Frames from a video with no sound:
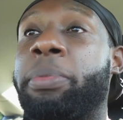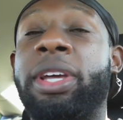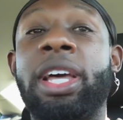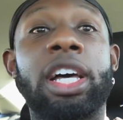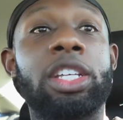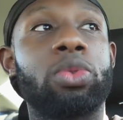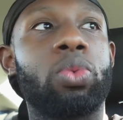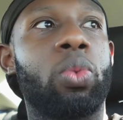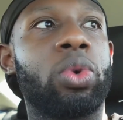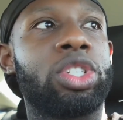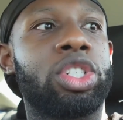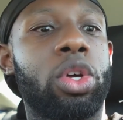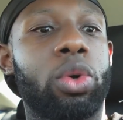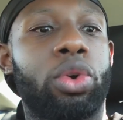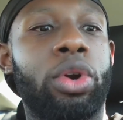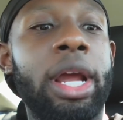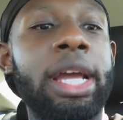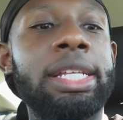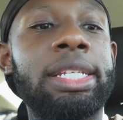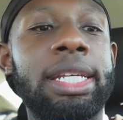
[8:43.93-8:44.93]
Because what's so
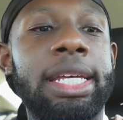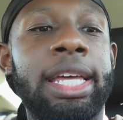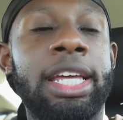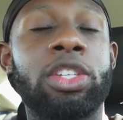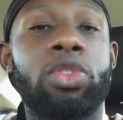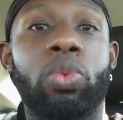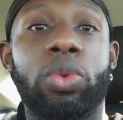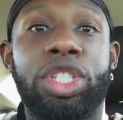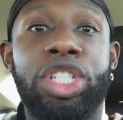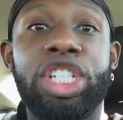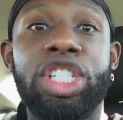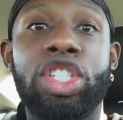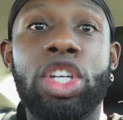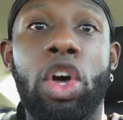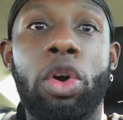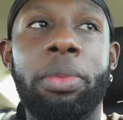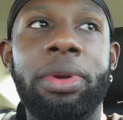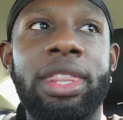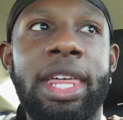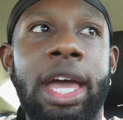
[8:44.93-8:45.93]
crazy is, when she
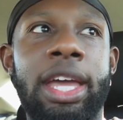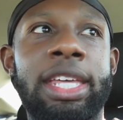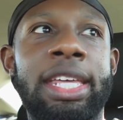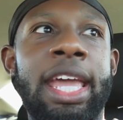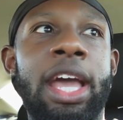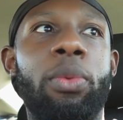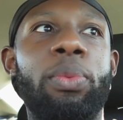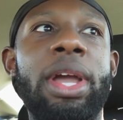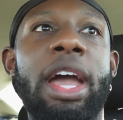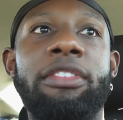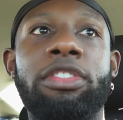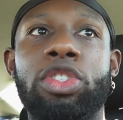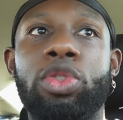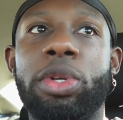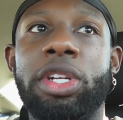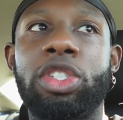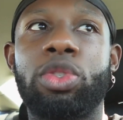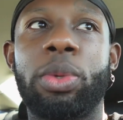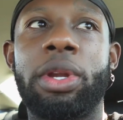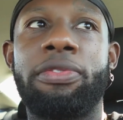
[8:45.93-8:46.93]
told me that, yeah, we have a
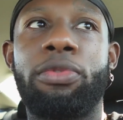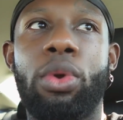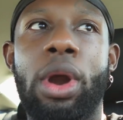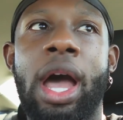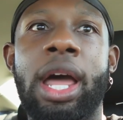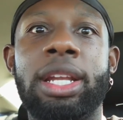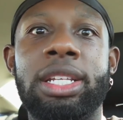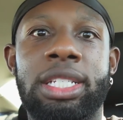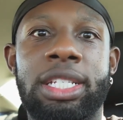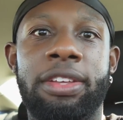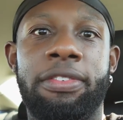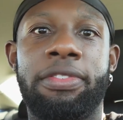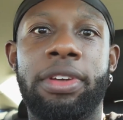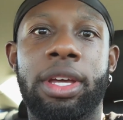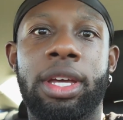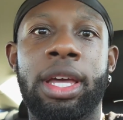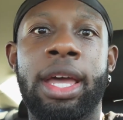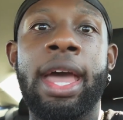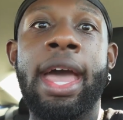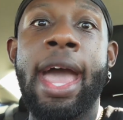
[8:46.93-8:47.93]
2024 Honda
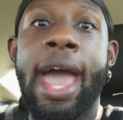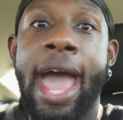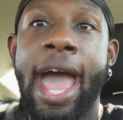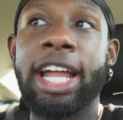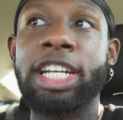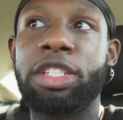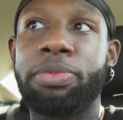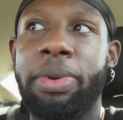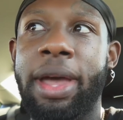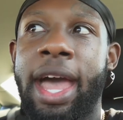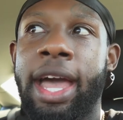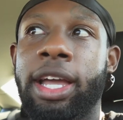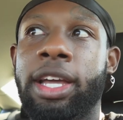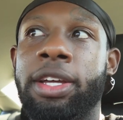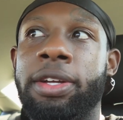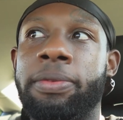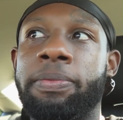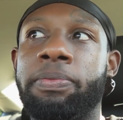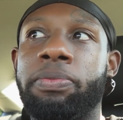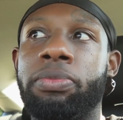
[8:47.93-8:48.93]
Civic
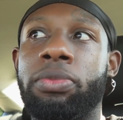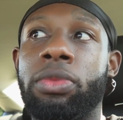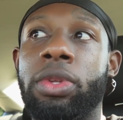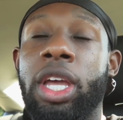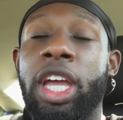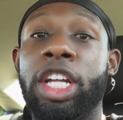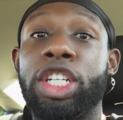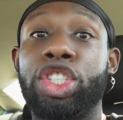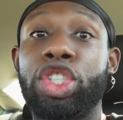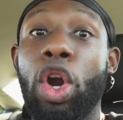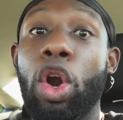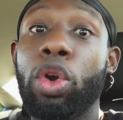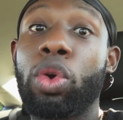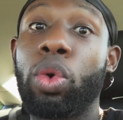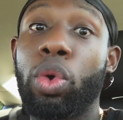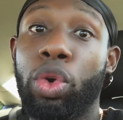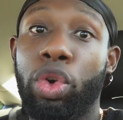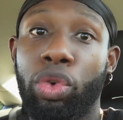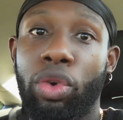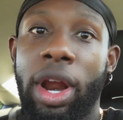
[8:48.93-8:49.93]
hatchback in
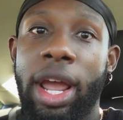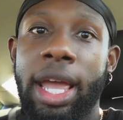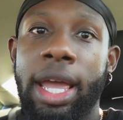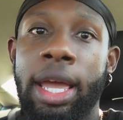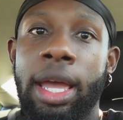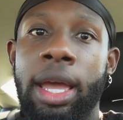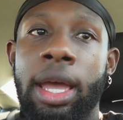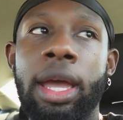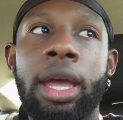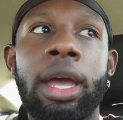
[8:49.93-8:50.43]
charcoal gray,